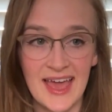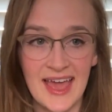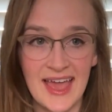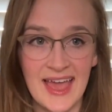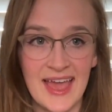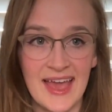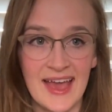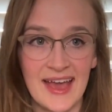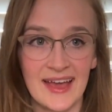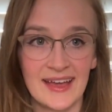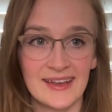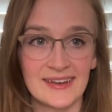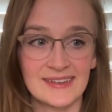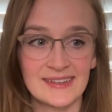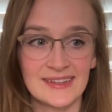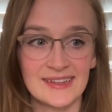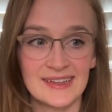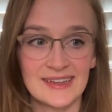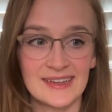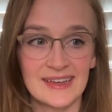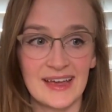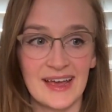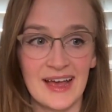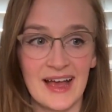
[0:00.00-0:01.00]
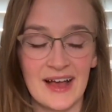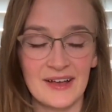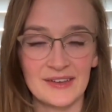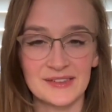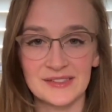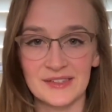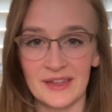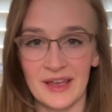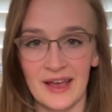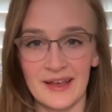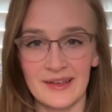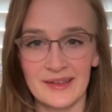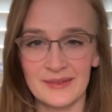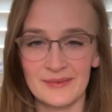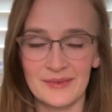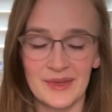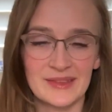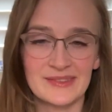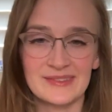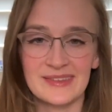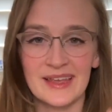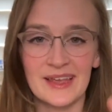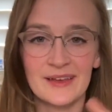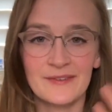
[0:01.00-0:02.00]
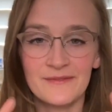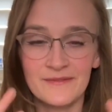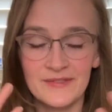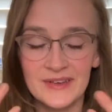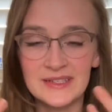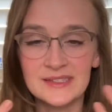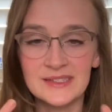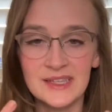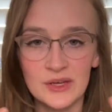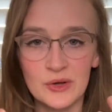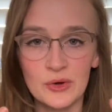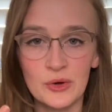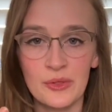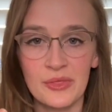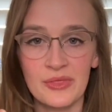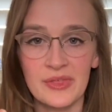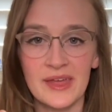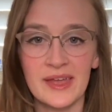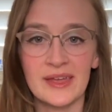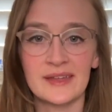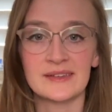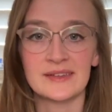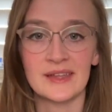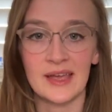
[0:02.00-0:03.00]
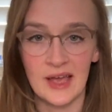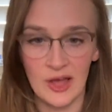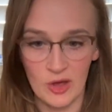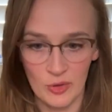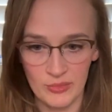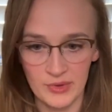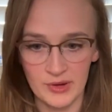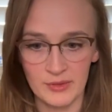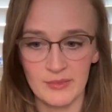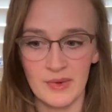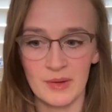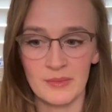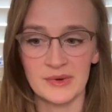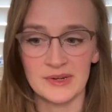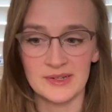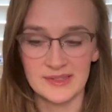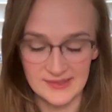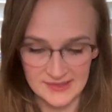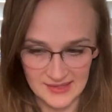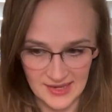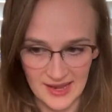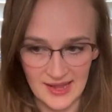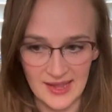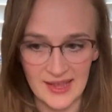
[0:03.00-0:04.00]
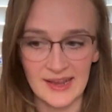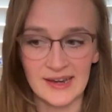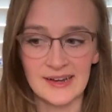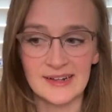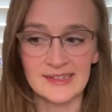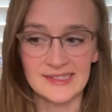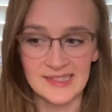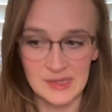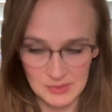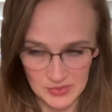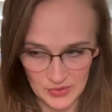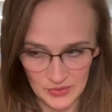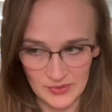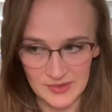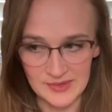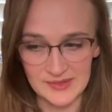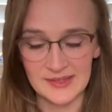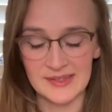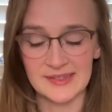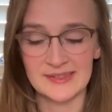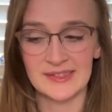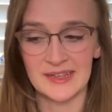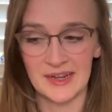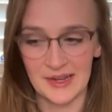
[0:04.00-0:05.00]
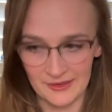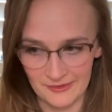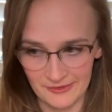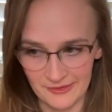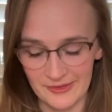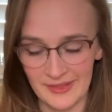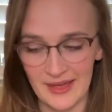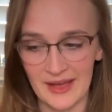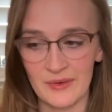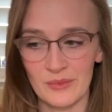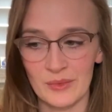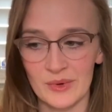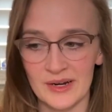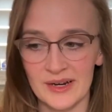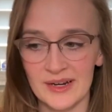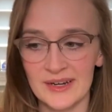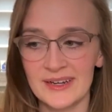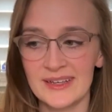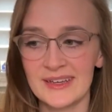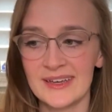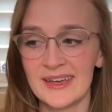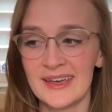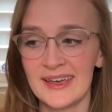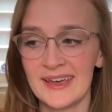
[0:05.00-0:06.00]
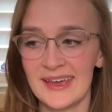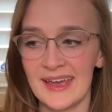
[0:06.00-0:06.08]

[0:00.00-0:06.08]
and that's like a physical thing to help me remember to stay in, because I'm always listening for that word.